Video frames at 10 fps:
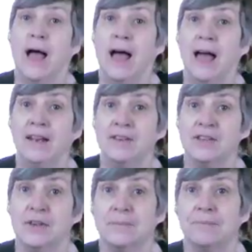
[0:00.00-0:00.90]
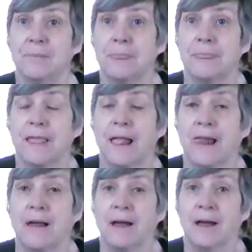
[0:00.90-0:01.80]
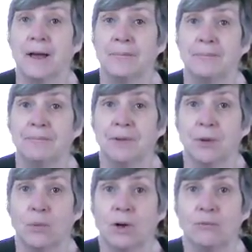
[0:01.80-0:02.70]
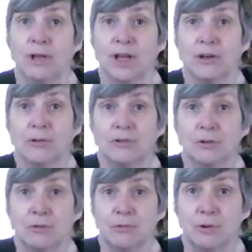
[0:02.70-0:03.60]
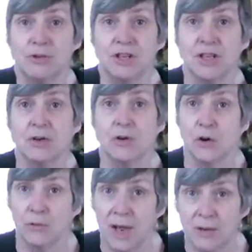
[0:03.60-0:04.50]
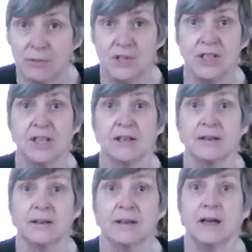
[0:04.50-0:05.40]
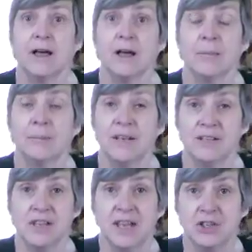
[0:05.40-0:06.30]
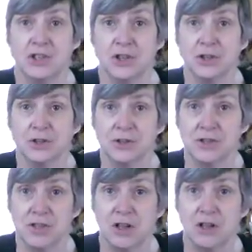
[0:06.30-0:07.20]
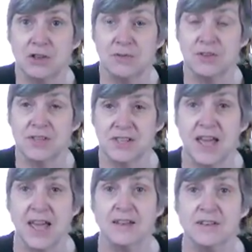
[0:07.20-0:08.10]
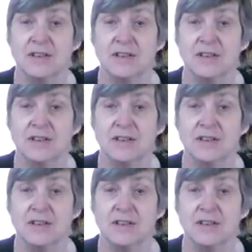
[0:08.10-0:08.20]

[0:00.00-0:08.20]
And when we go through the rooting and grounding meditation at the start of the set,